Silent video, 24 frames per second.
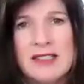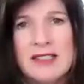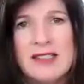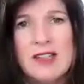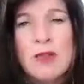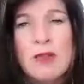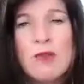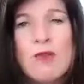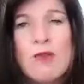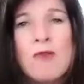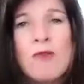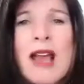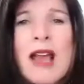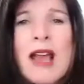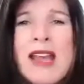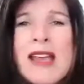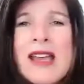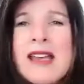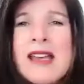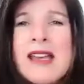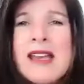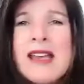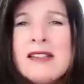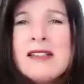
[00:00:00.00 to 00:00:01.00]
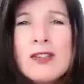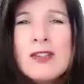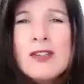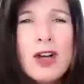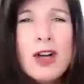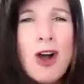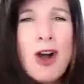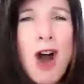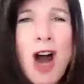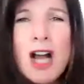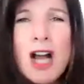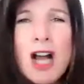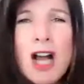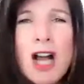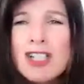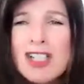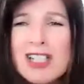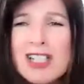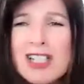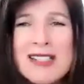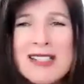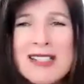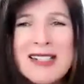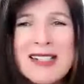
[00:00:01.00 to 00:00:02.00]
that raise your
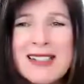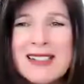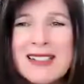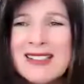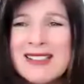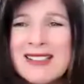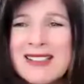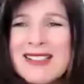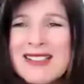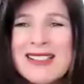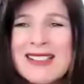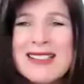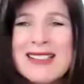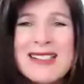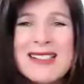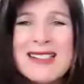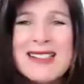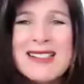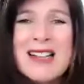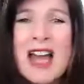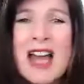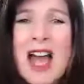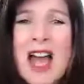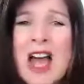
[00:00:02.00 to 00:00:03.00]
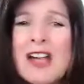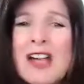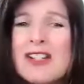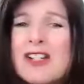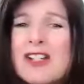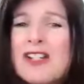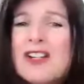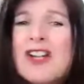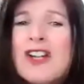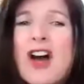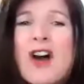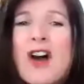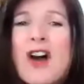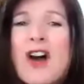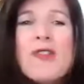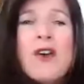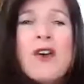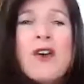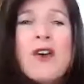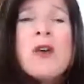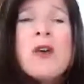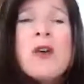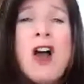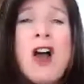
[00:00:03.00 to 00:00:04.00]
consciousness, to know
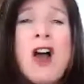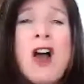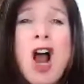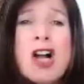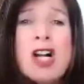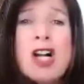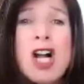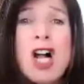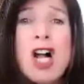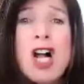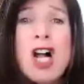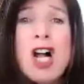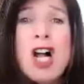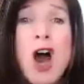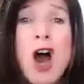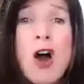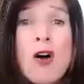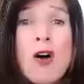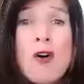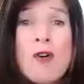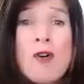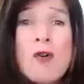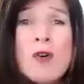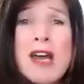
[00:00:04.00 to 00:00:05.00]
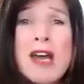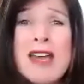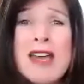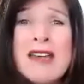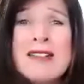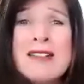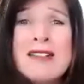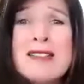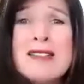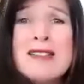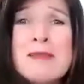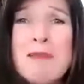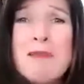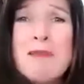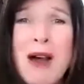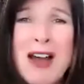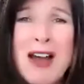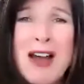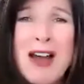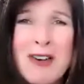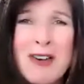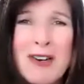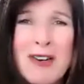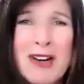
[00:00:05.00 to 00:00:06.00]
that we are
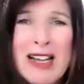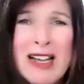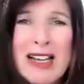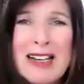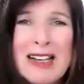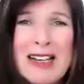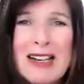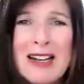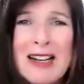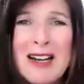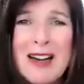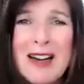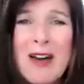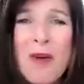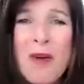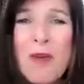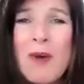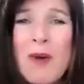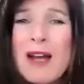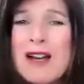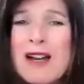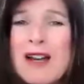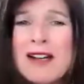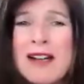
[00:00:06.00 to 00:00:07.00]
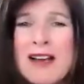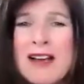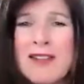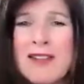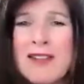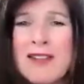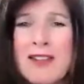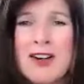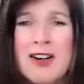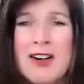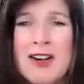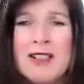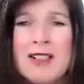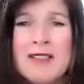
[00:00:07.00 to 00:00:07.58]
co-inspiring one another